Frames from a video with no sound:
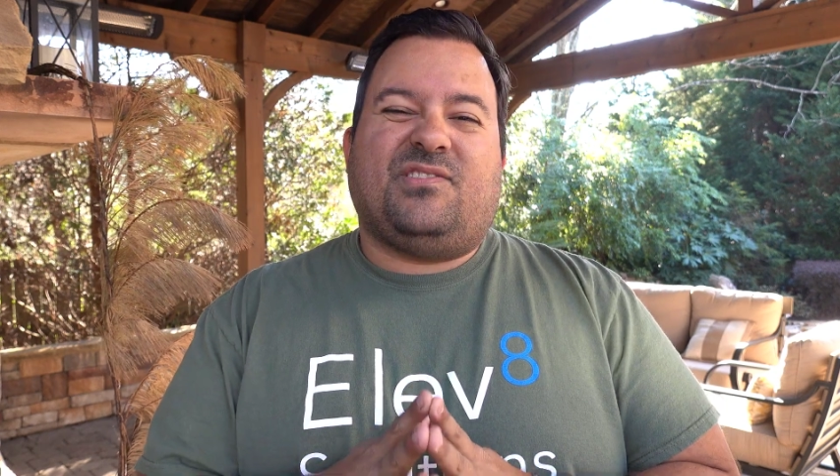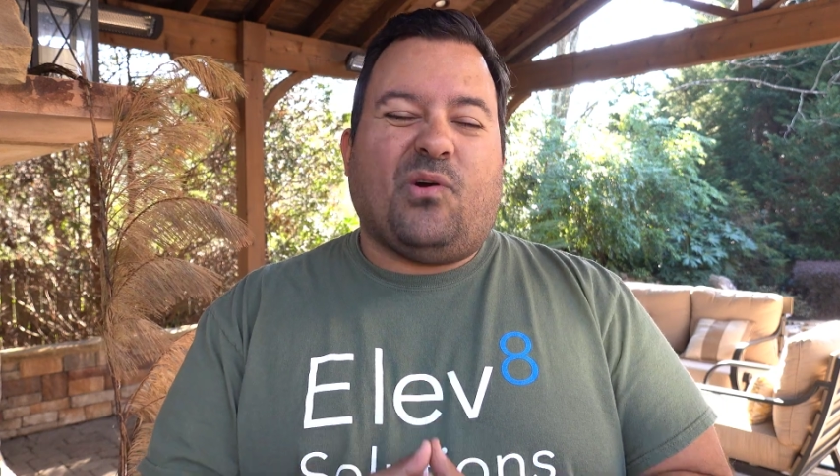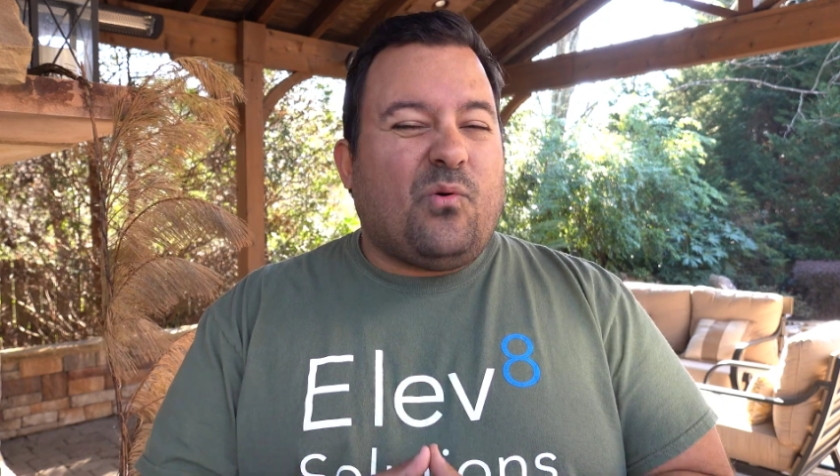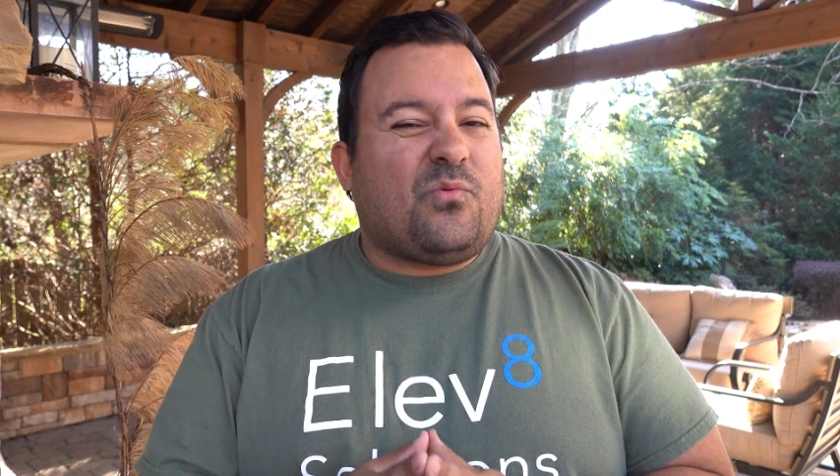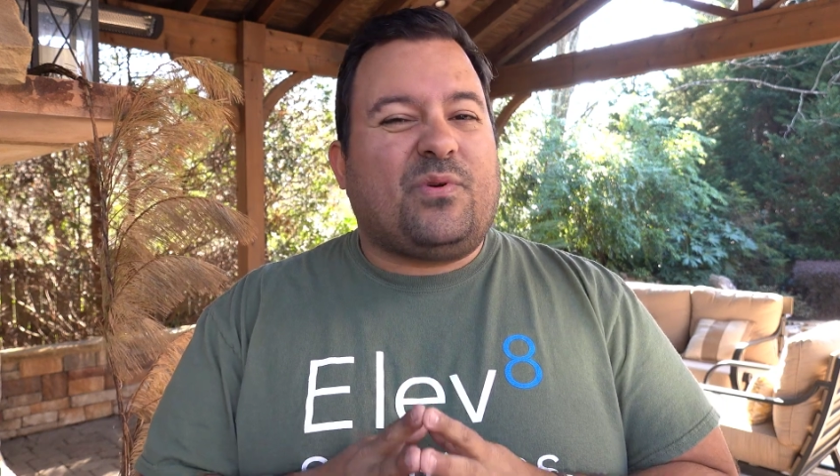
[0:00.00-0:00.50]

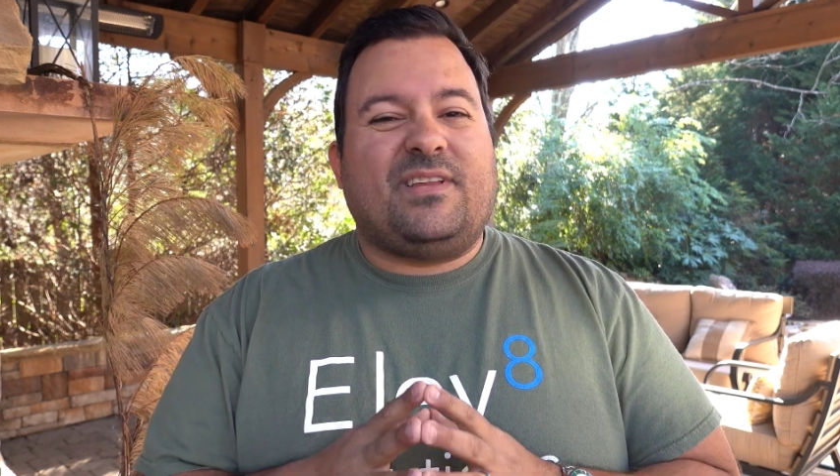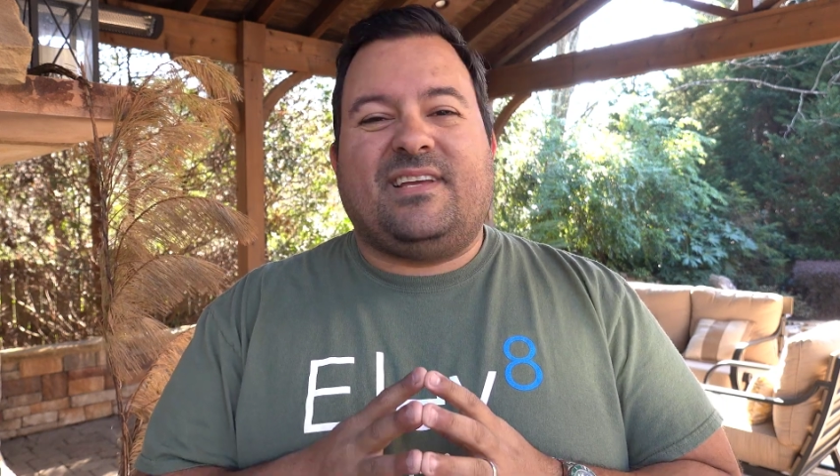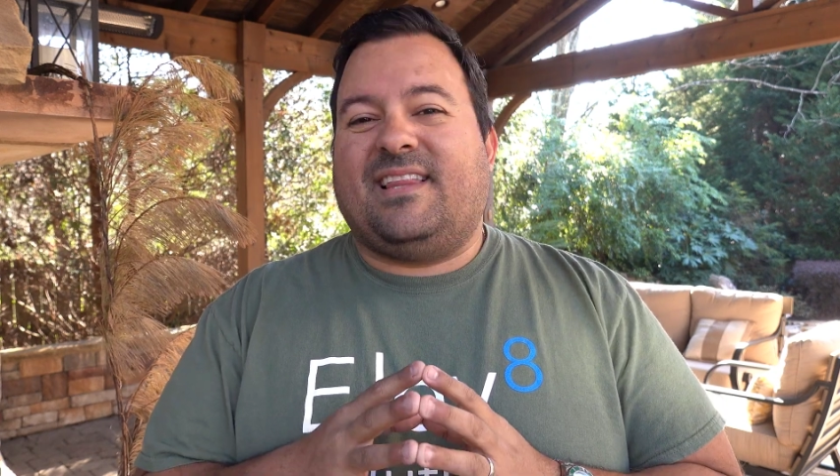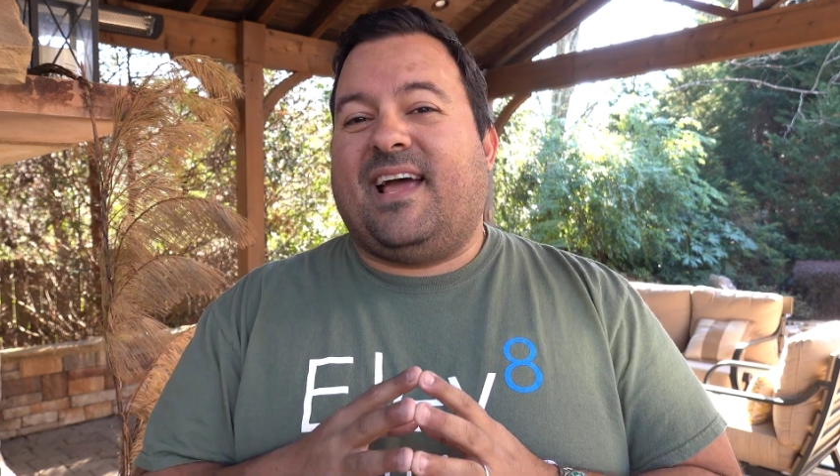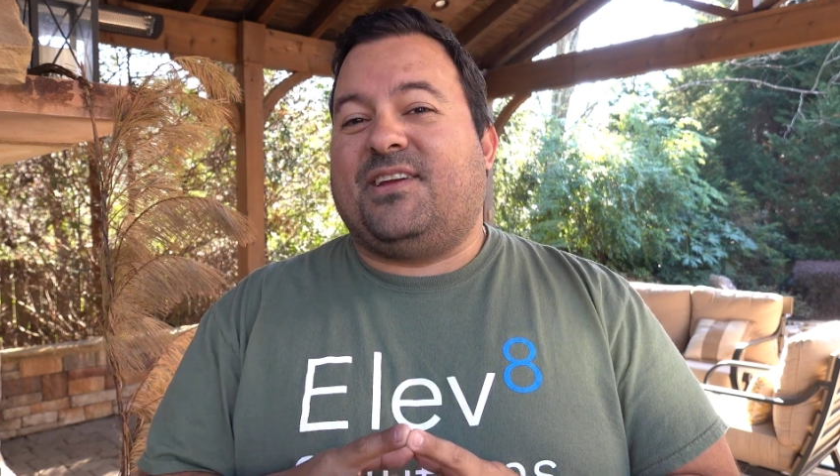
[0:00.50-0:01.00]
don't
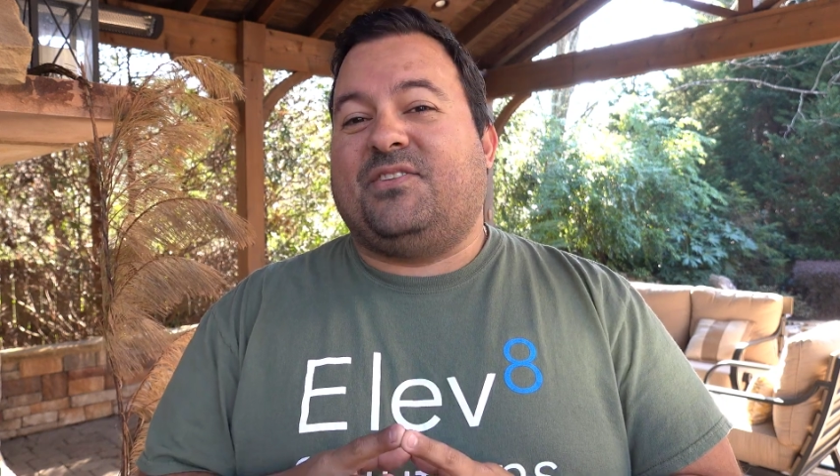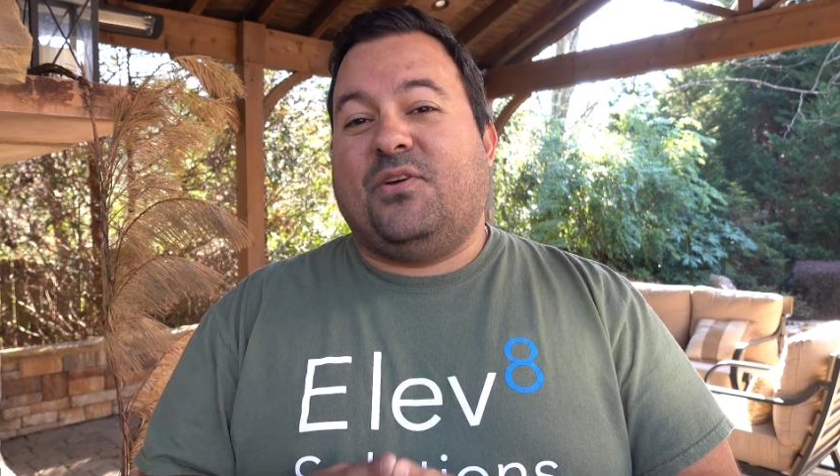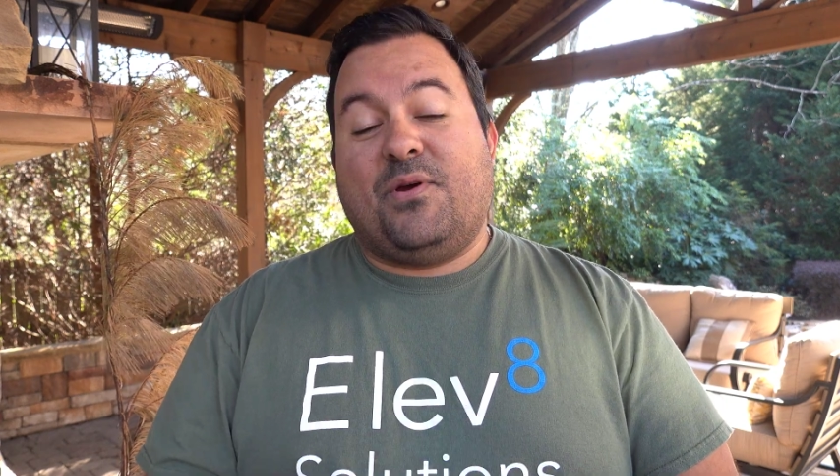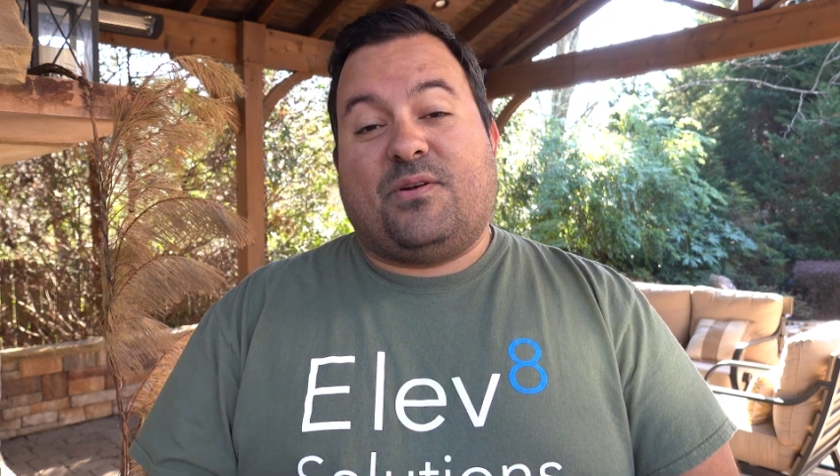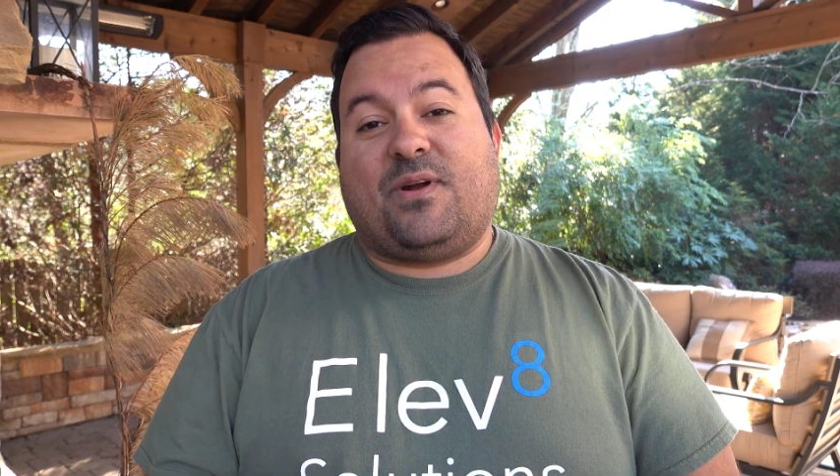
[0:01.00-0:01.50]
really like
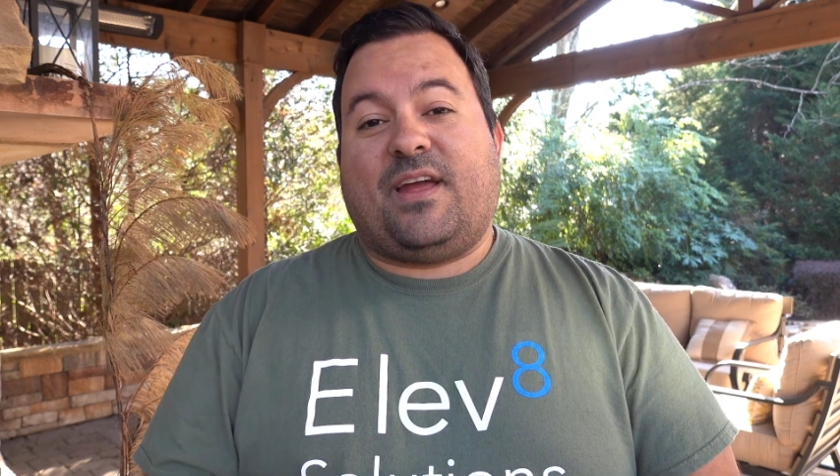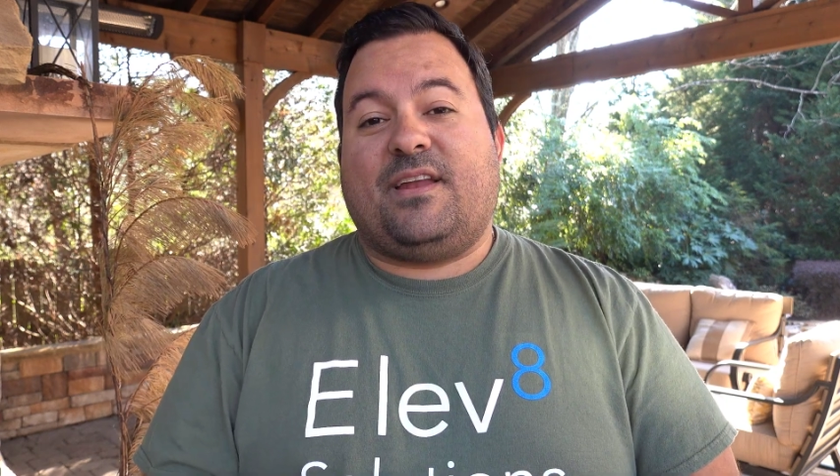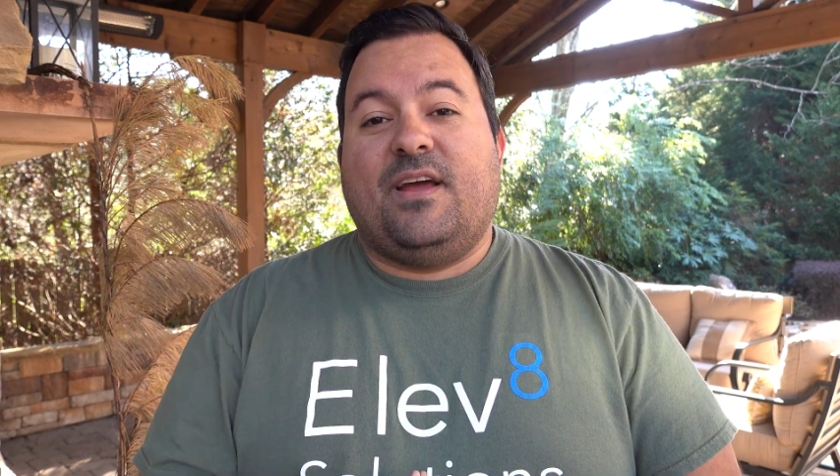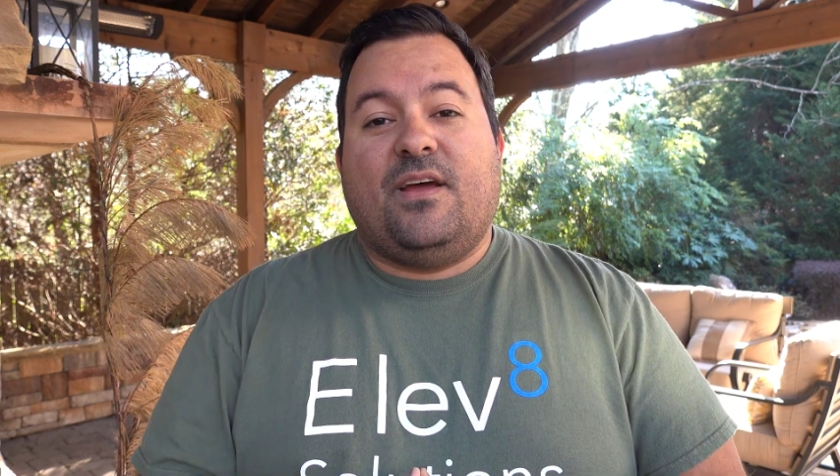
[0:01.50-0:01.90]
doing, right?